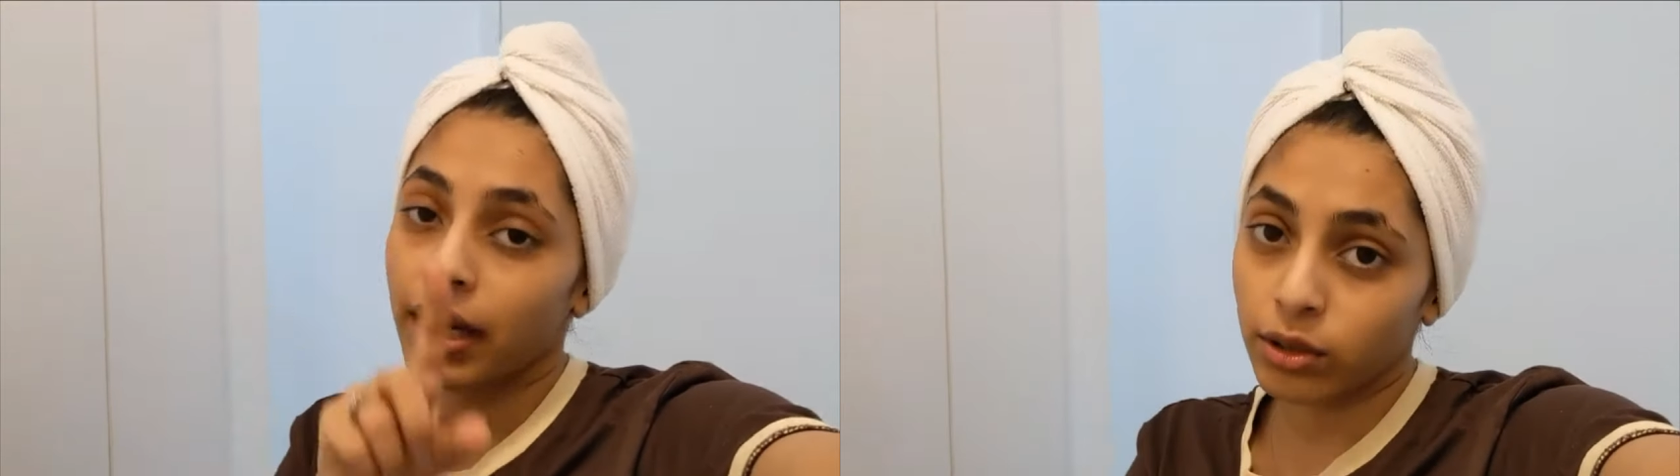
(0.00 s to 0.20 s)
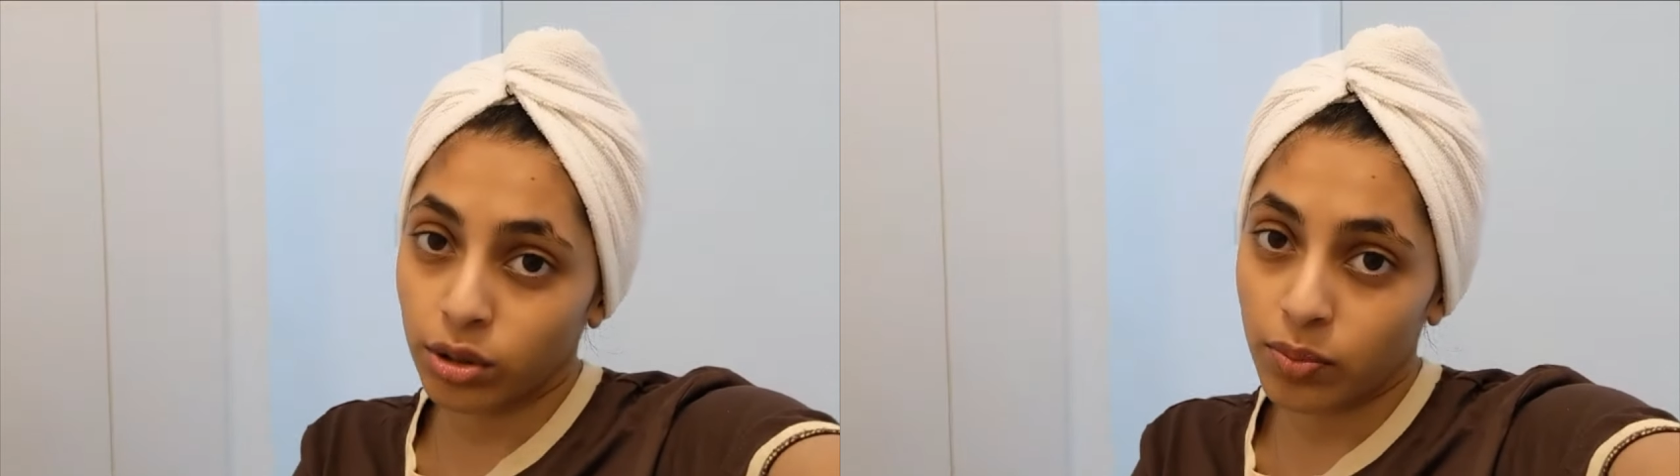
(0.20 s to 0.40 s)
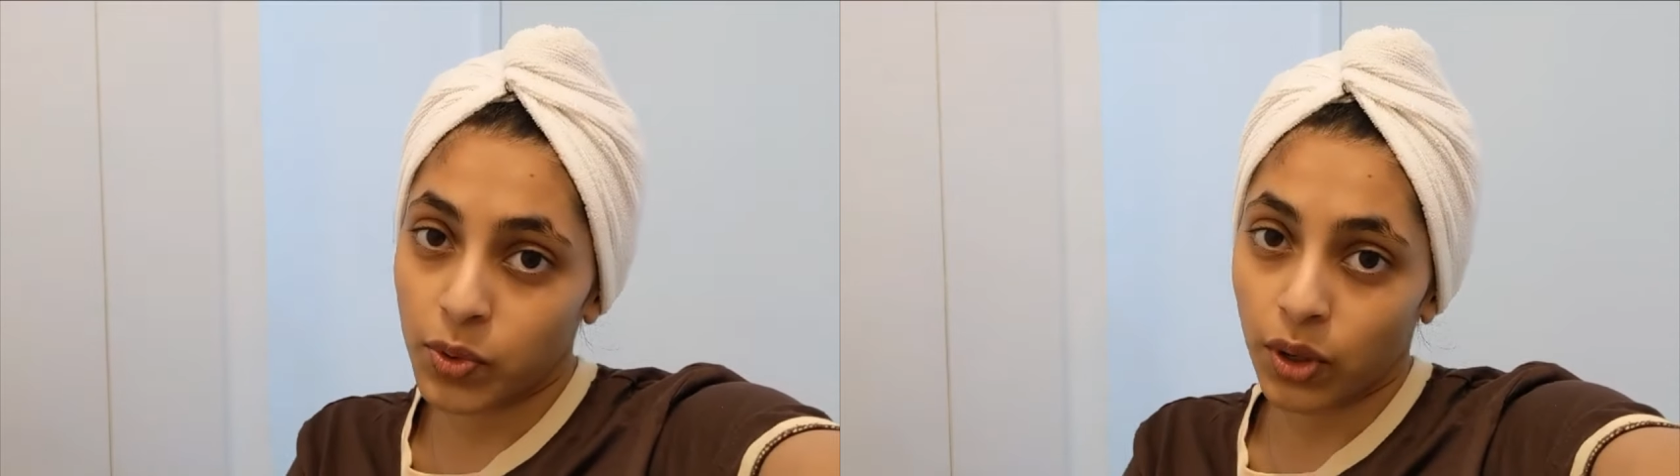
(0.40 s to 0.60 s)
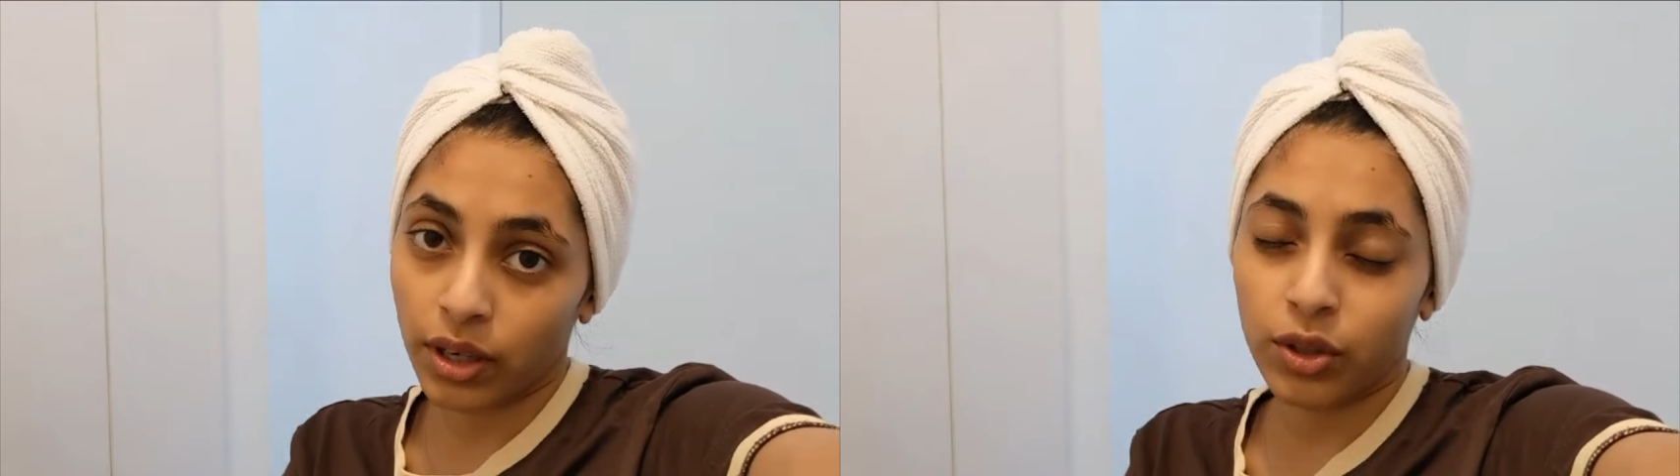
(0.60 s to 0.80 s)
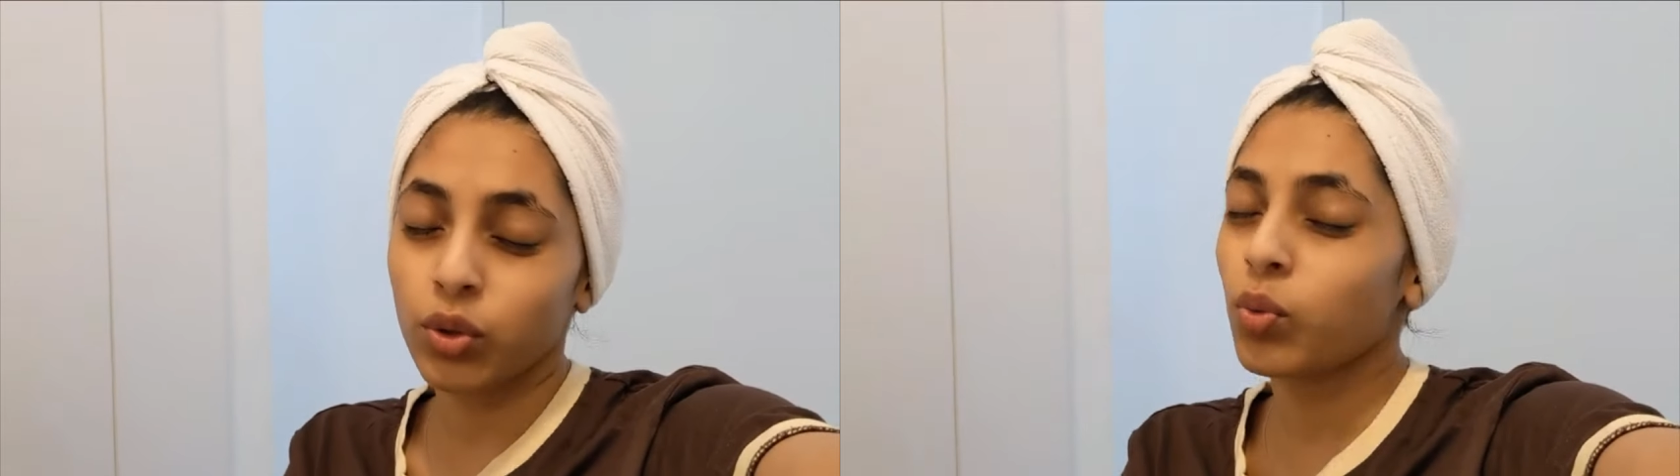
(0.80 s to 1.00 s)
And coming
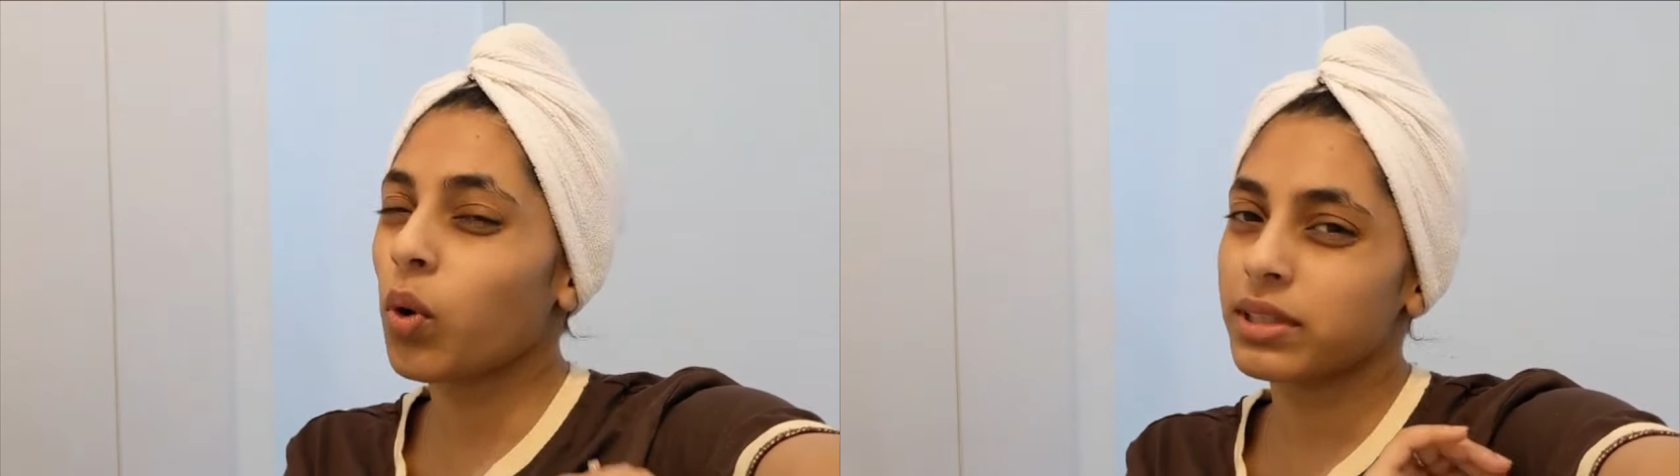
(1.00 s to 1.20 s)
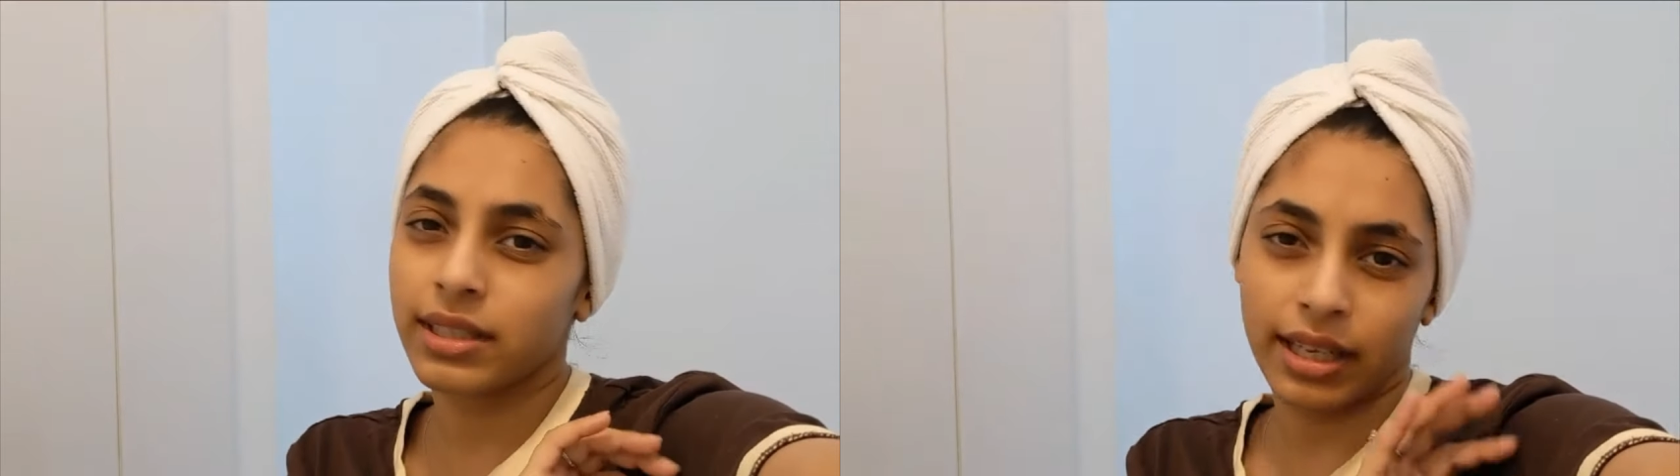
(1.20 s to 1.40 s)
back to the product,